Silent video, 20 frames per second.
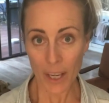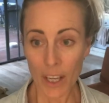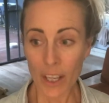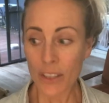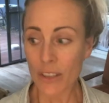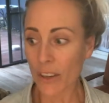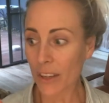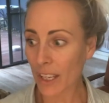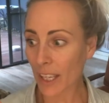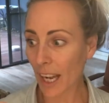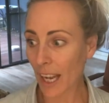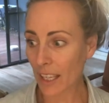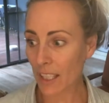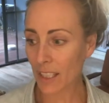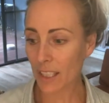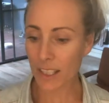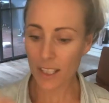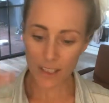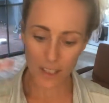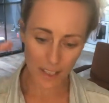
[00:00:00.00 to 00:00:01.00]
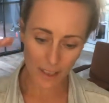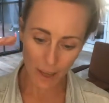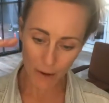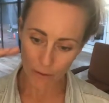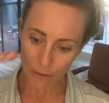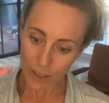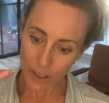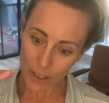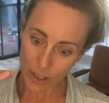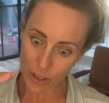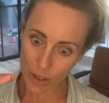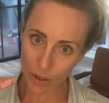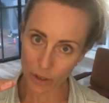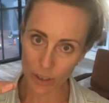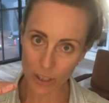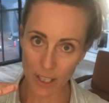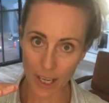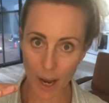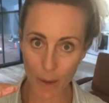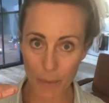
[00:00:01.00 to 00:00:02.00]
So you can actually, just in that really
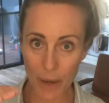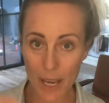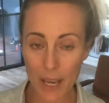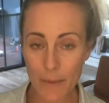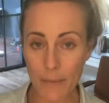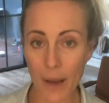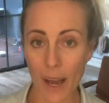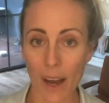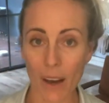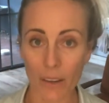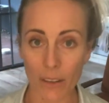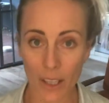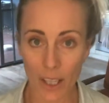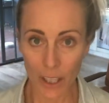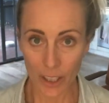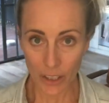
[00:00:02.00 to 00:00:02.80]
short, sharp email,